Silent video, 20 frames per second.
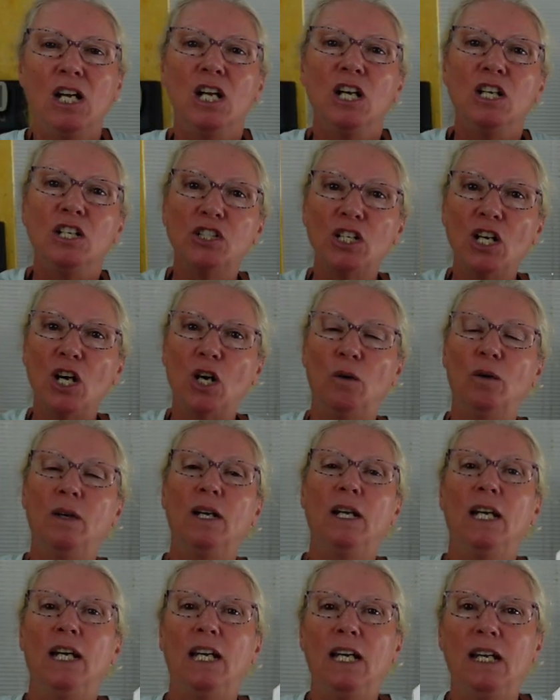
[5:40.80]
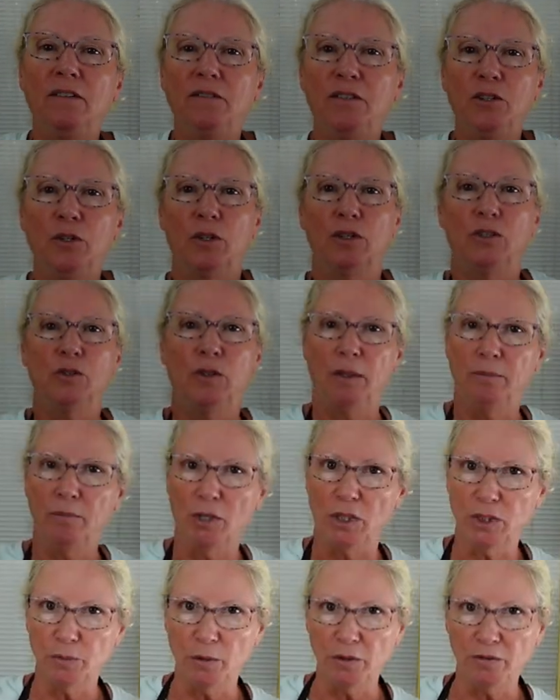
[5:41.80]
So if you are doing
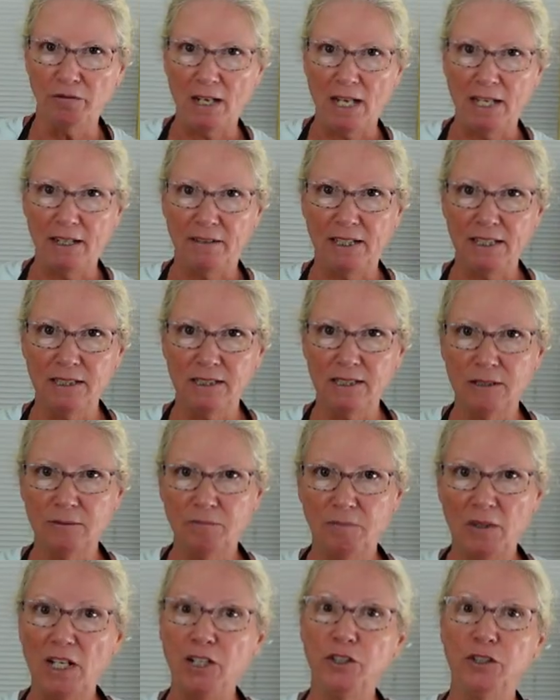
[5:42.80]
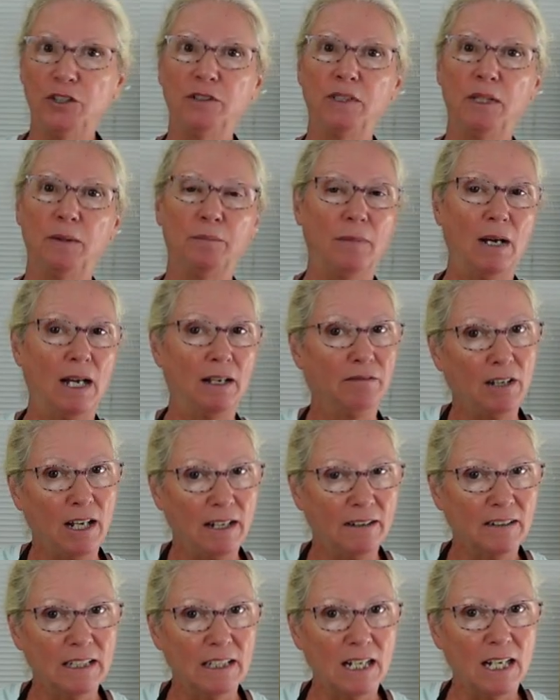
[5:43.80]
multiple firings and you're using my
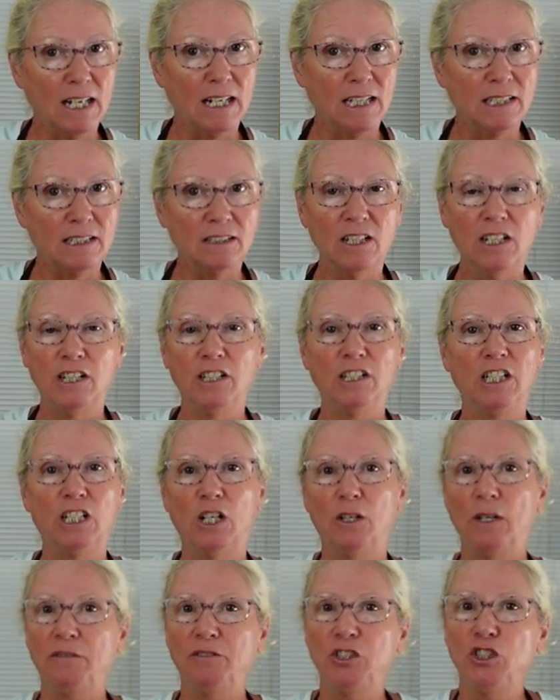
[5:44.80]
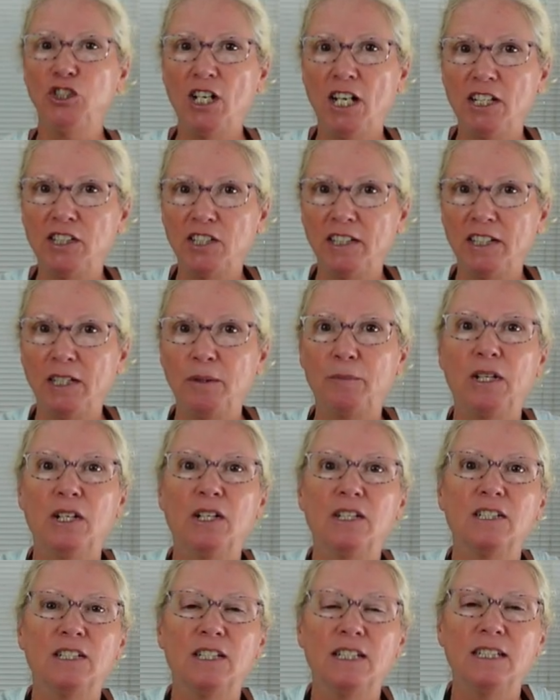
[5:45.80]
firing guides, you don't have to change anything
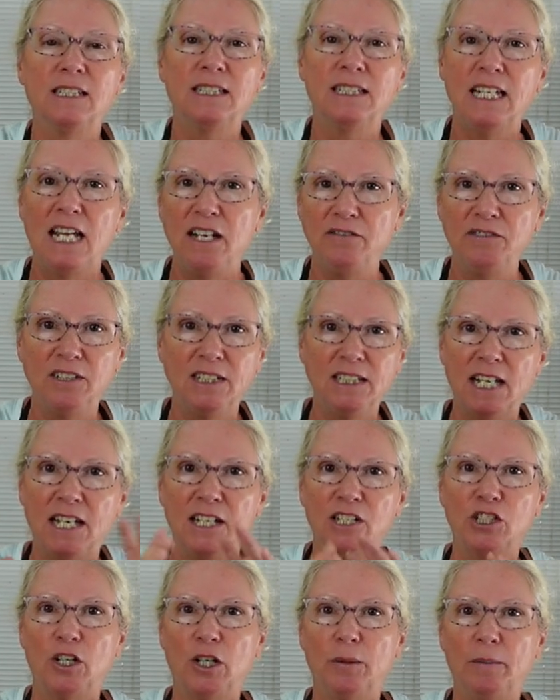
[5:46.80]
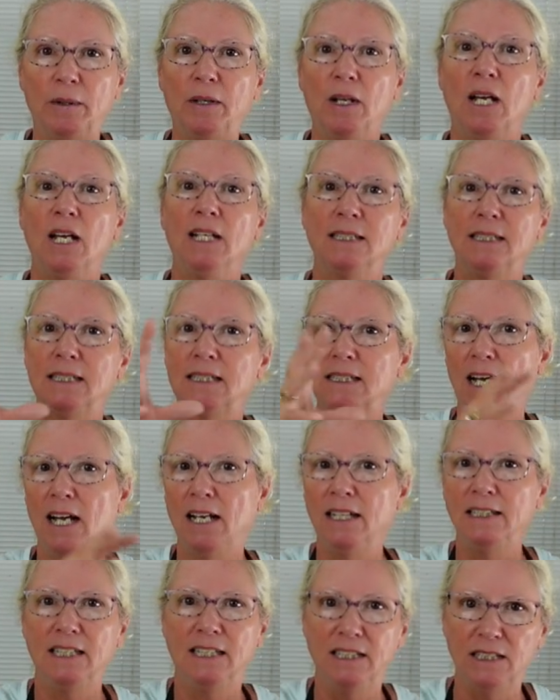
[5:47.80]
because the safety net has already been
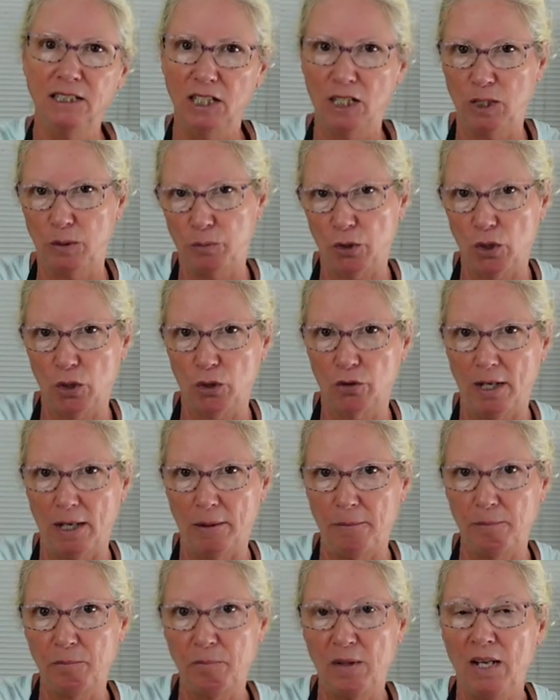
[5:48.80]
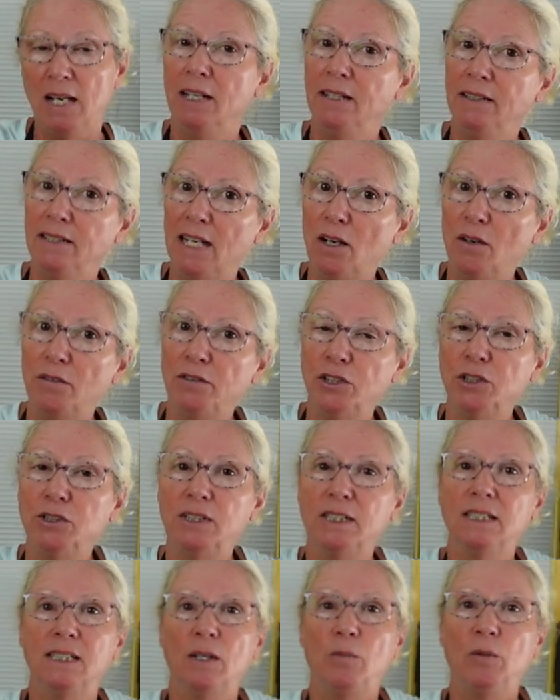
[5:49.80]
designed into the program. Now, if you're
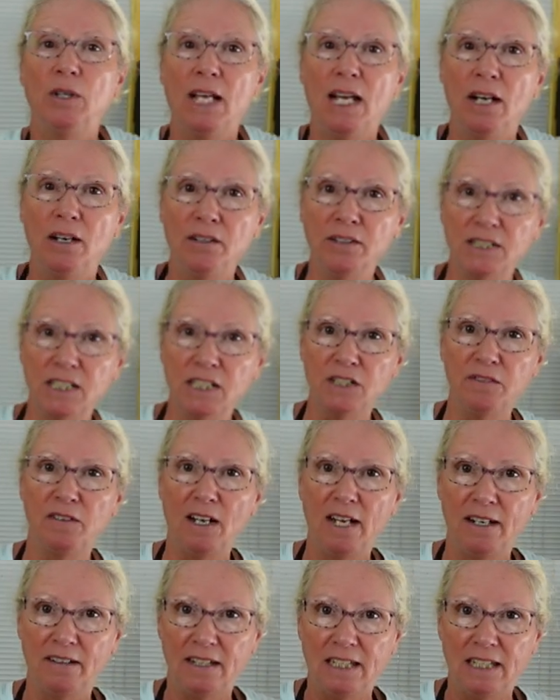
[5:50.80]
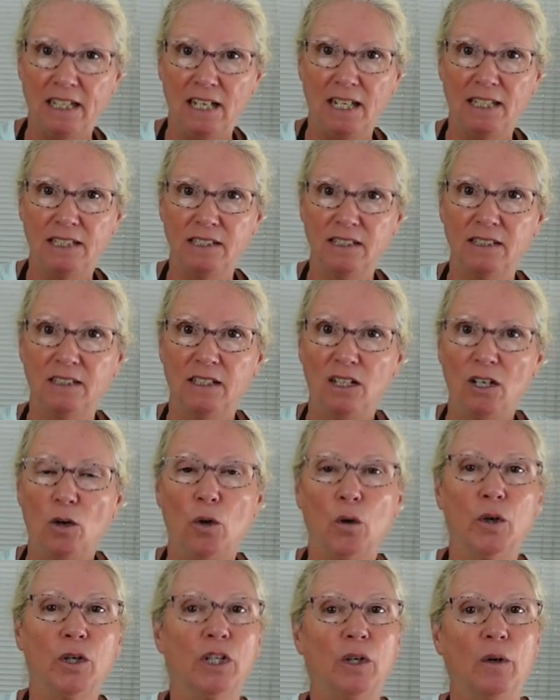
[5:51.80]
using someone else's firing guides
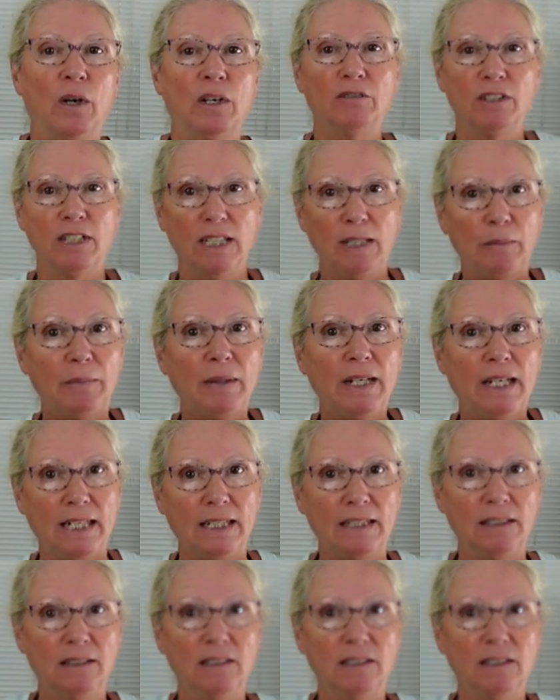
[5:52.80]
or you're going really big,